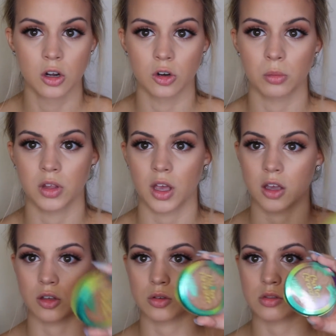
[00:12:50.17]
Normally I
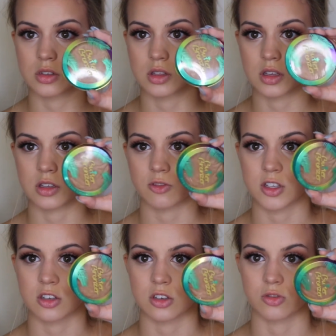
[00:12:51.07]
use these
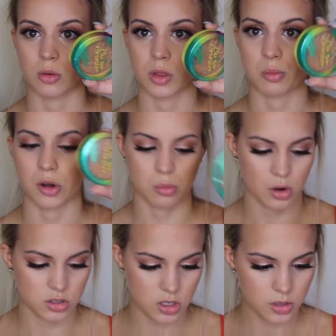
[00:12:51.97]
Physicians Formula Butter
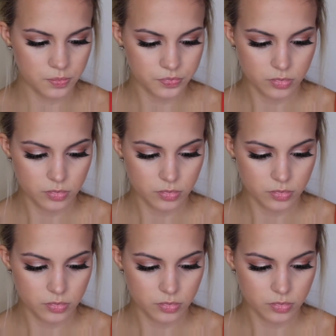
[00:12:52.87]
Bronzer.